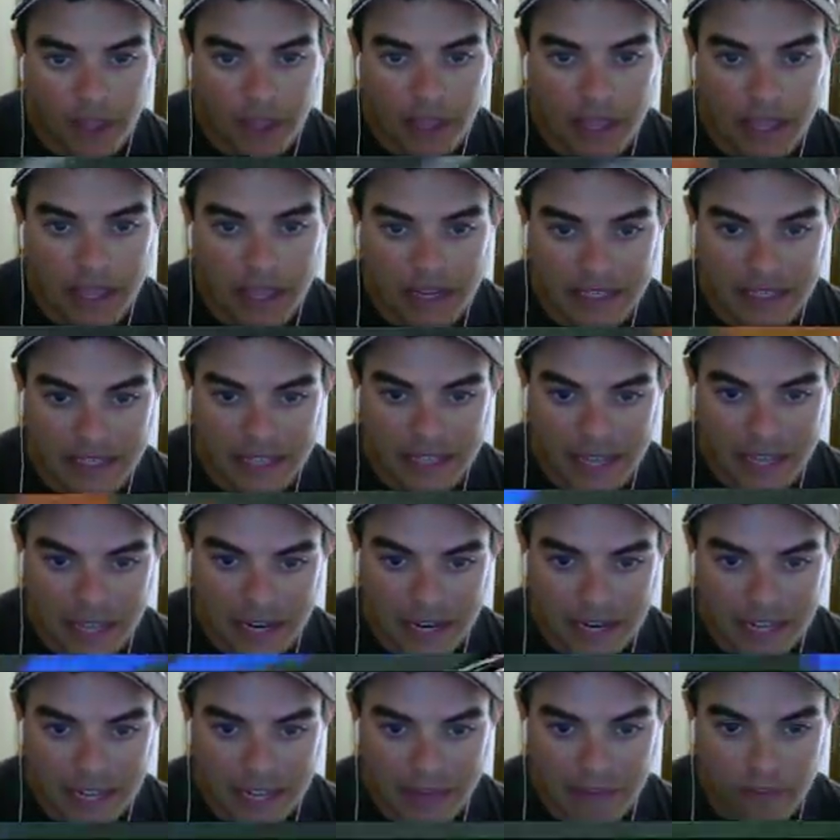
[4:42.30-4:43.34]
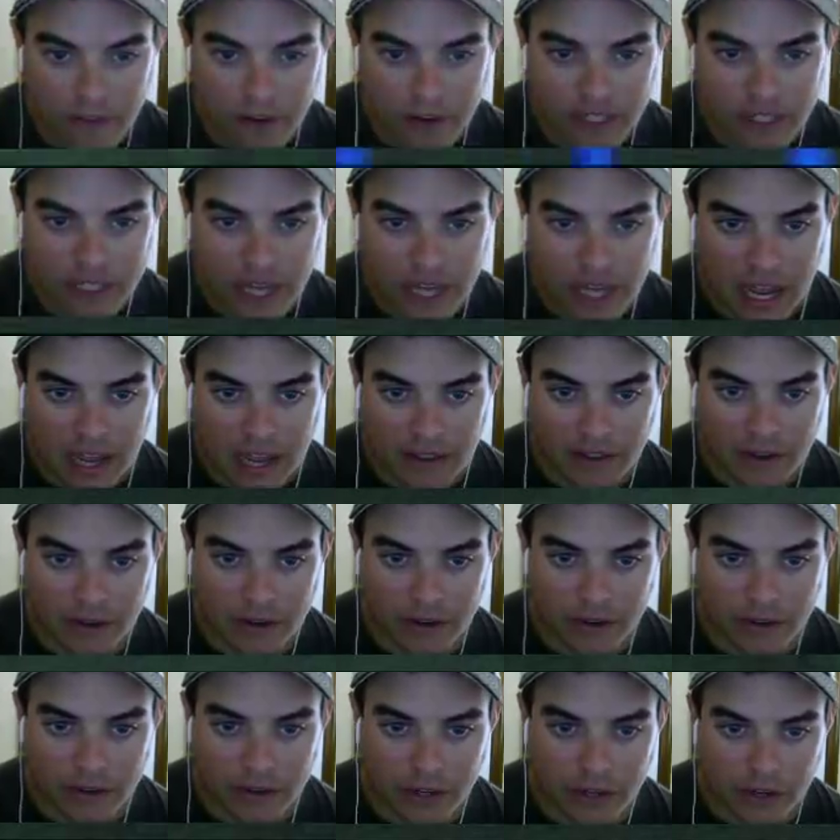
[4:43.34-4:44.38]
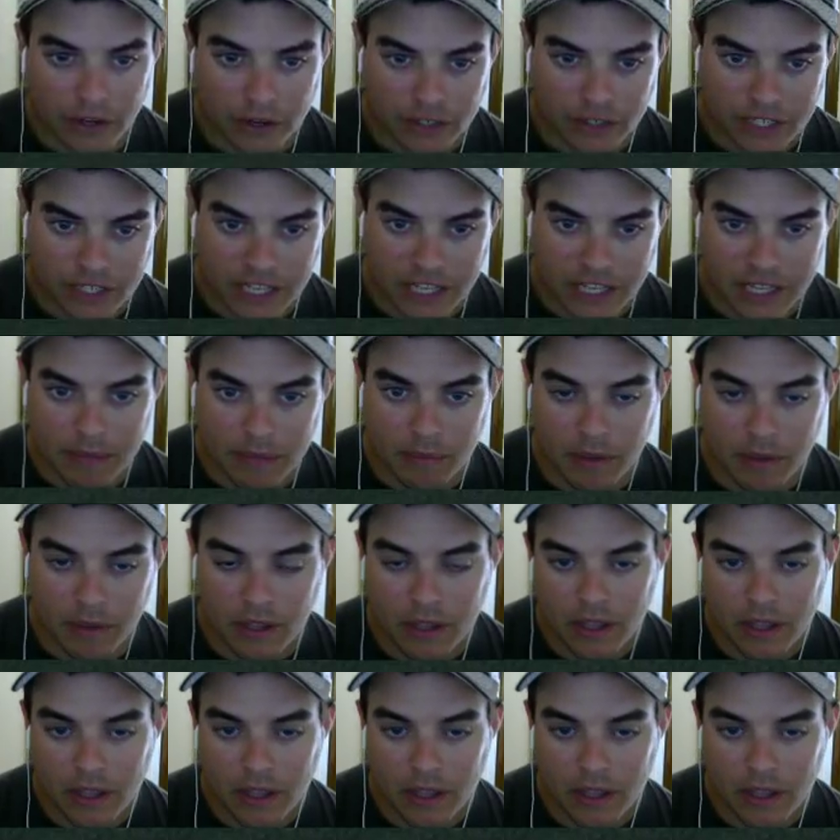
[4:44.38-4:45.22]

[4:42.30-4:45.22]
It did give your team